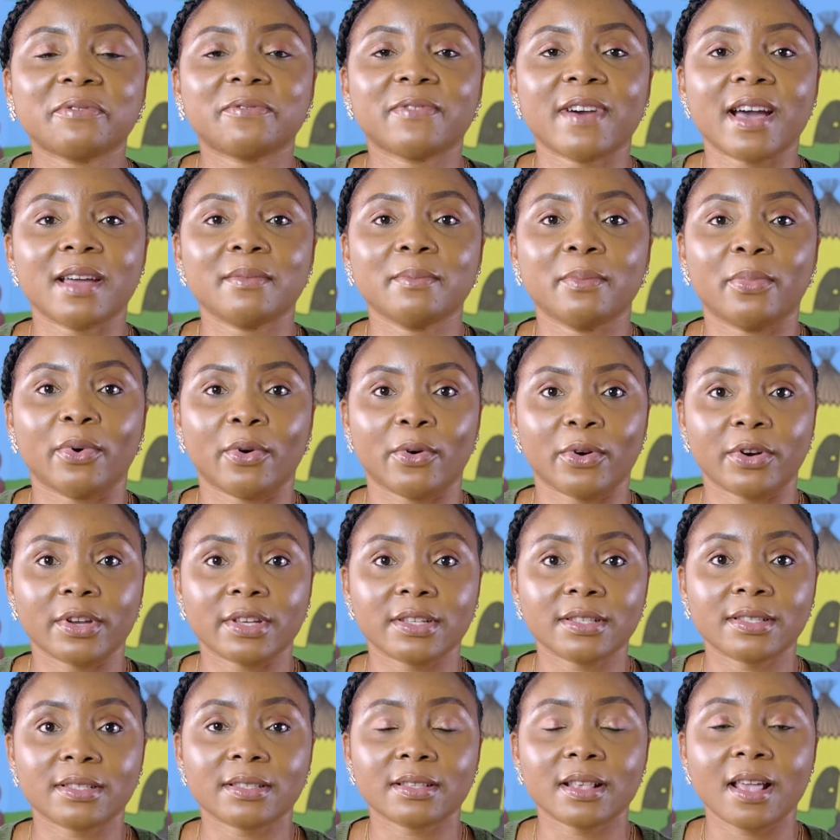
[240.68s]

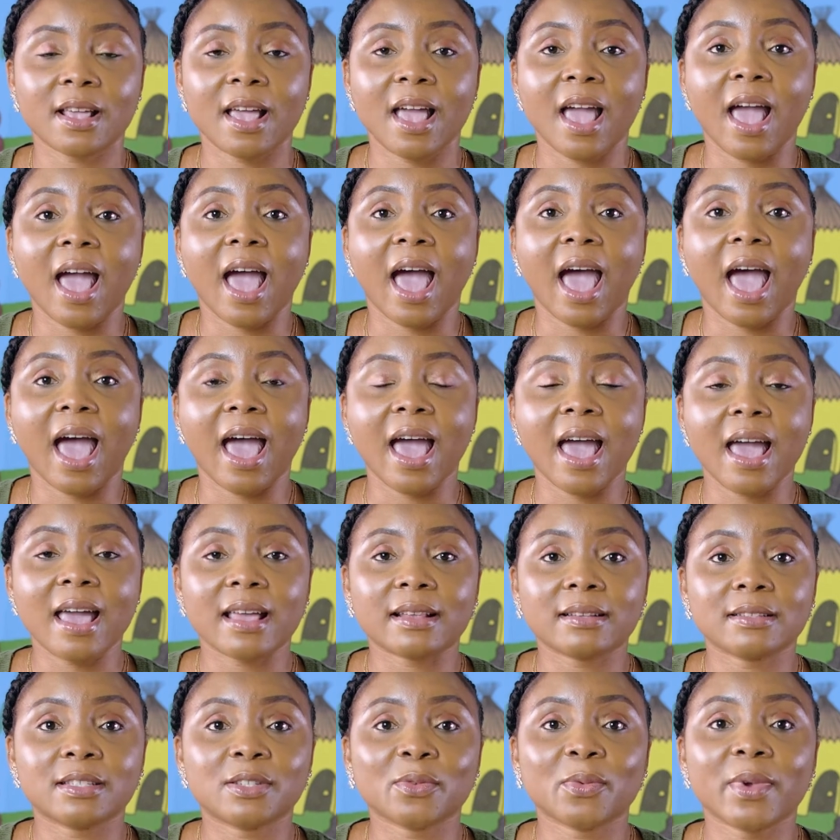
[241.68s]
fanboys
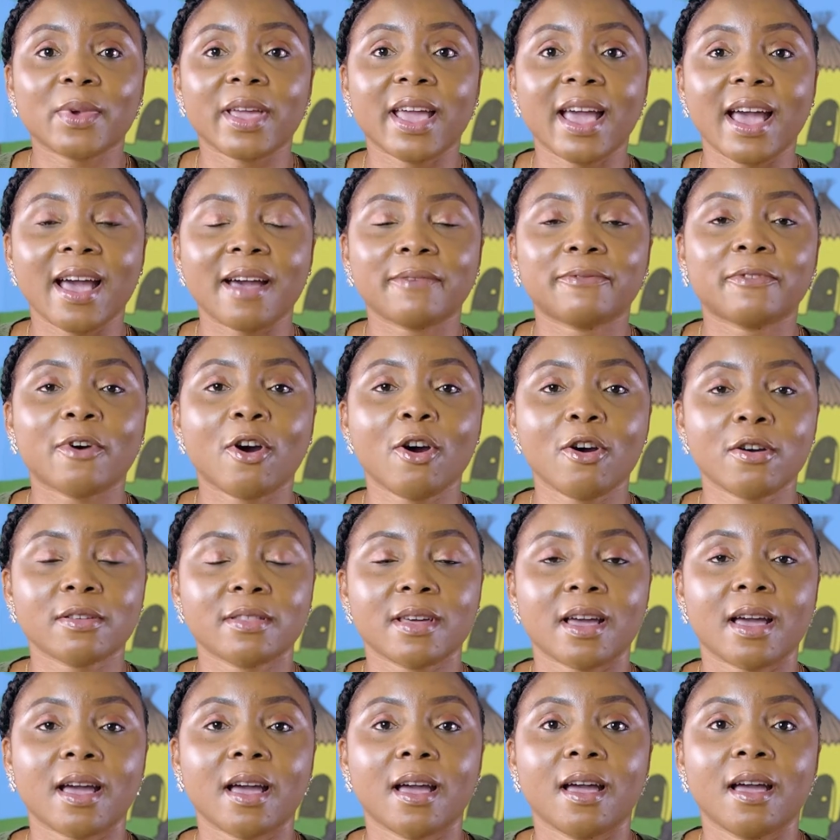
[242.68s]
and we have
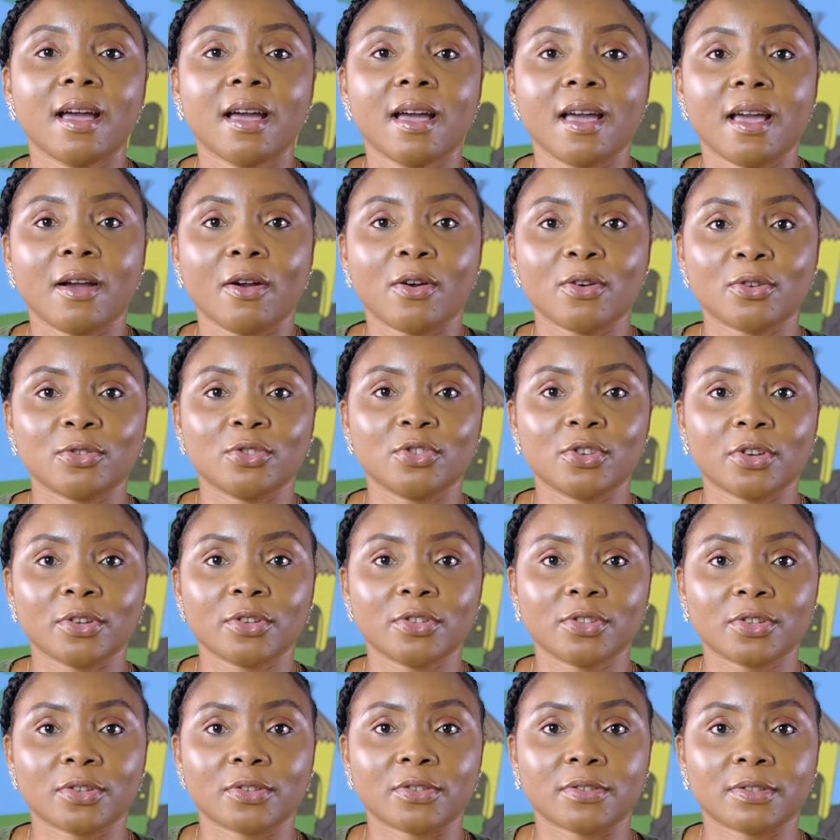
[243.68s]
other
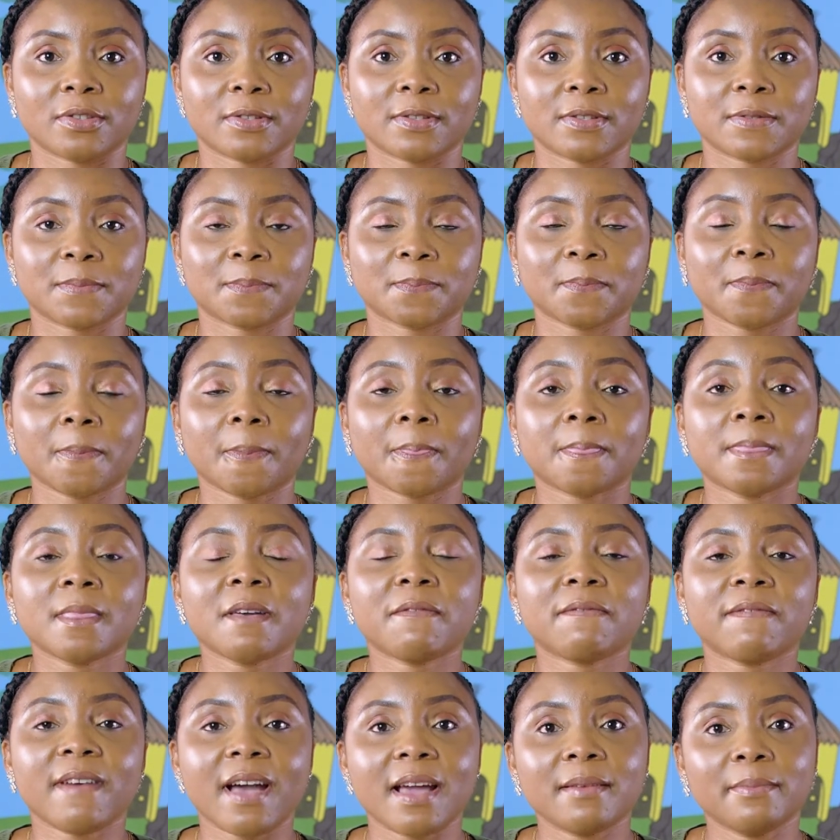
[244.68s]
conjunctions. The
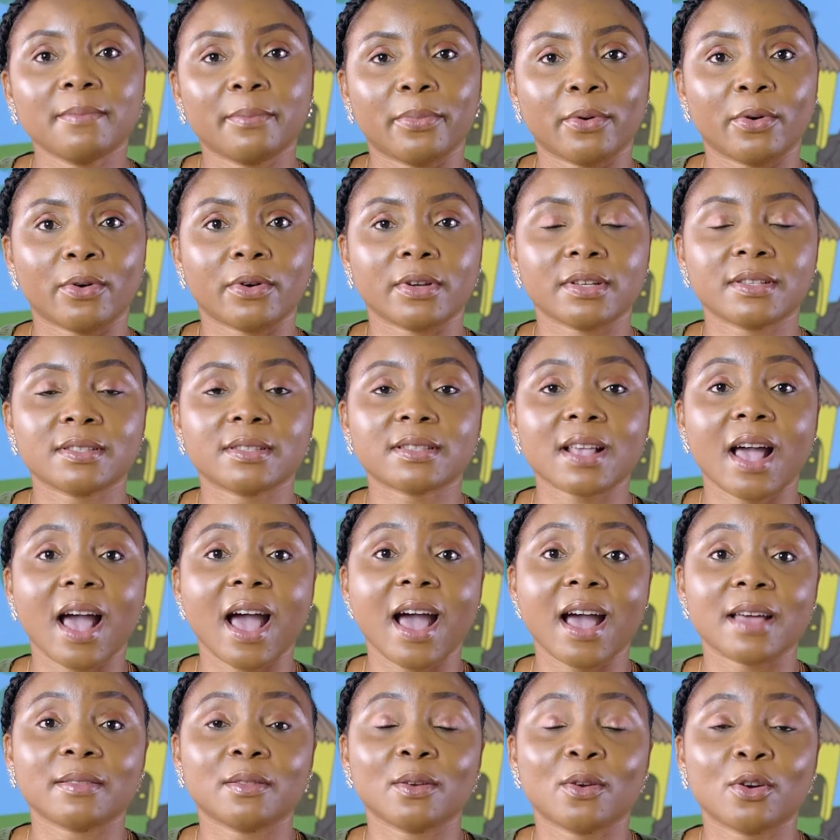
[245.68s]
fanboys
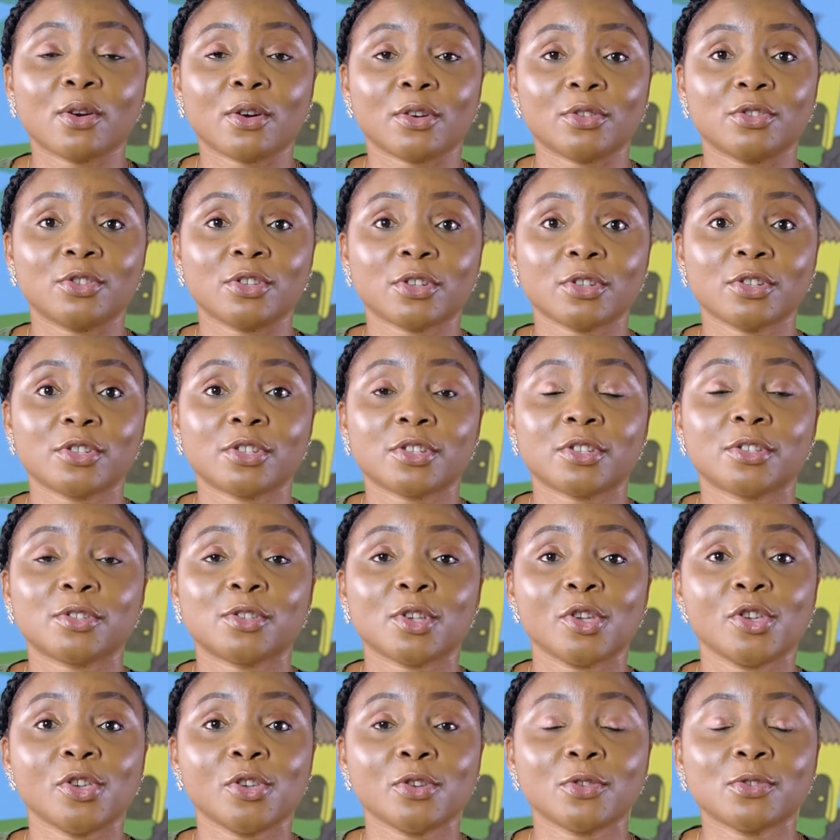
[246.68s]
are the conjunctions
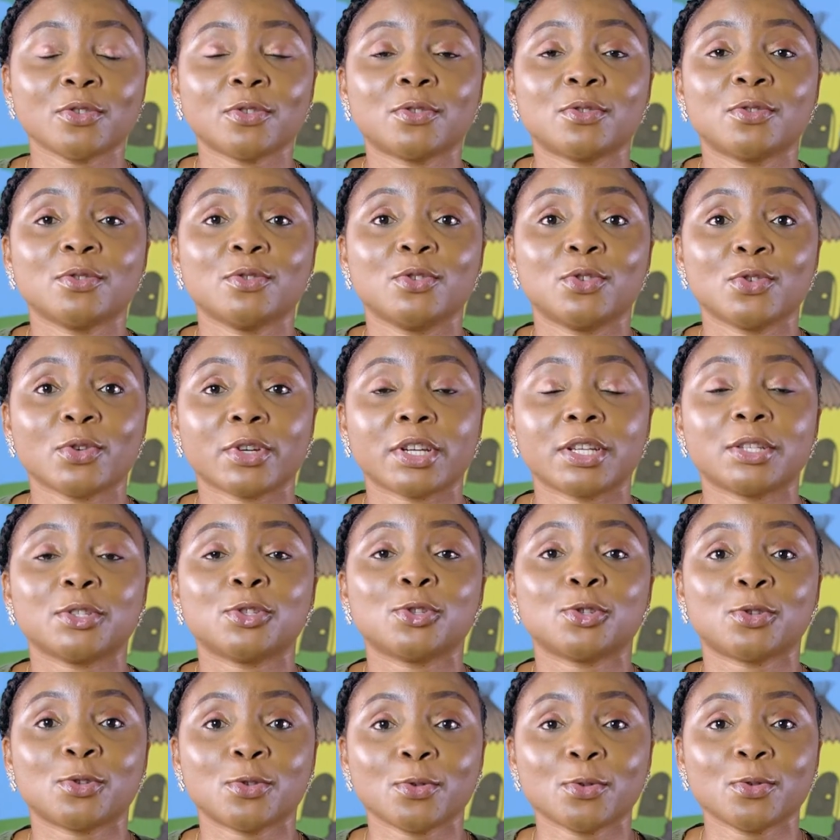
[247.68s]
used to
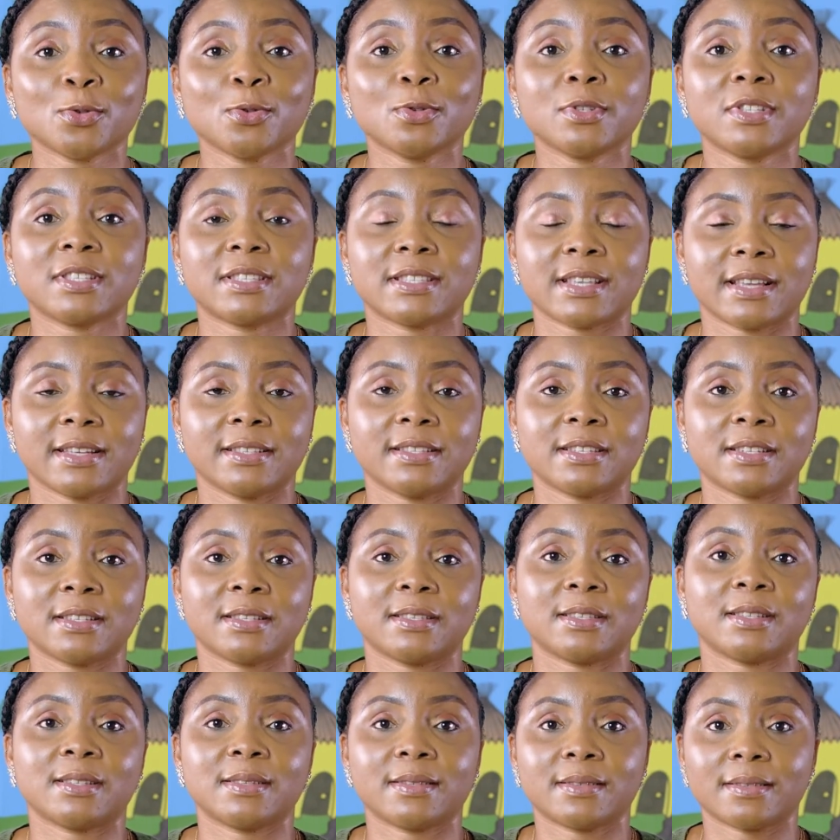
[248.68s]
join two
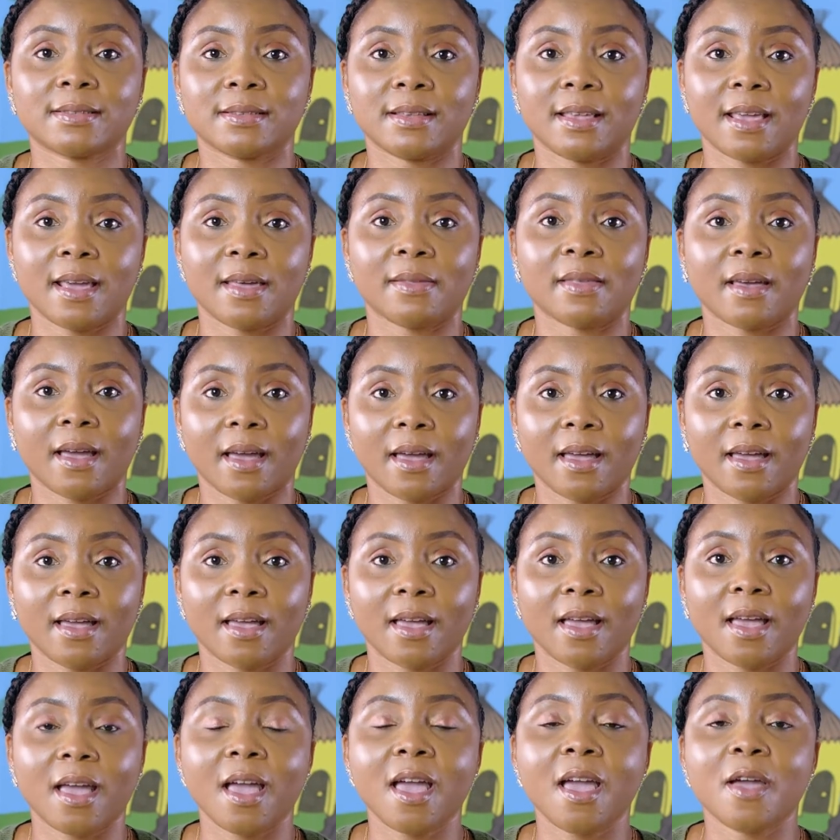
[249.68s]
sentences together.
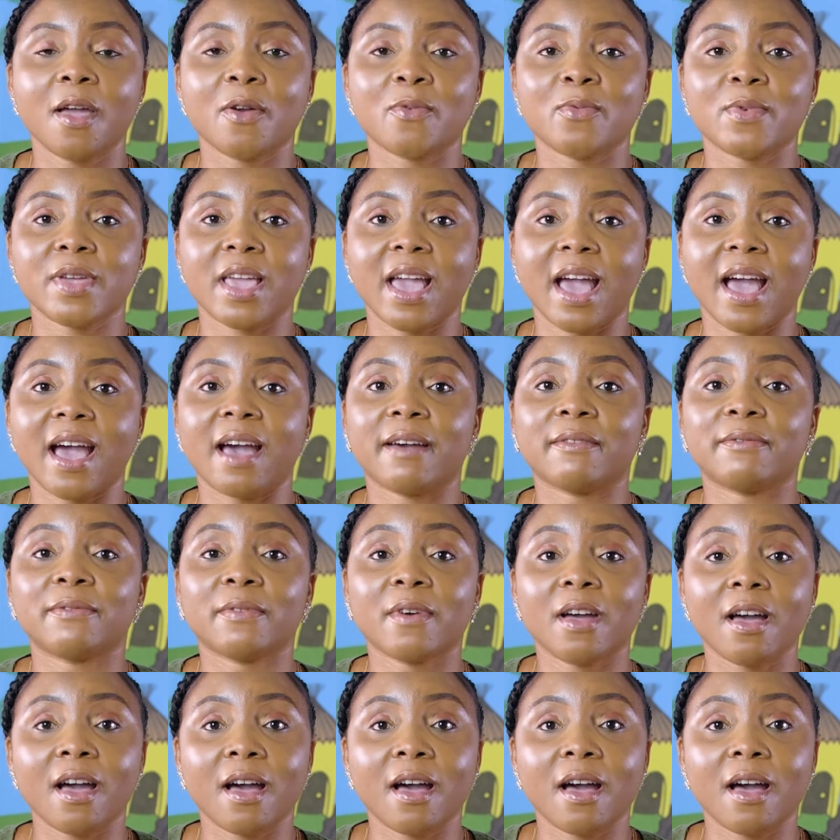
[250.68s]
We have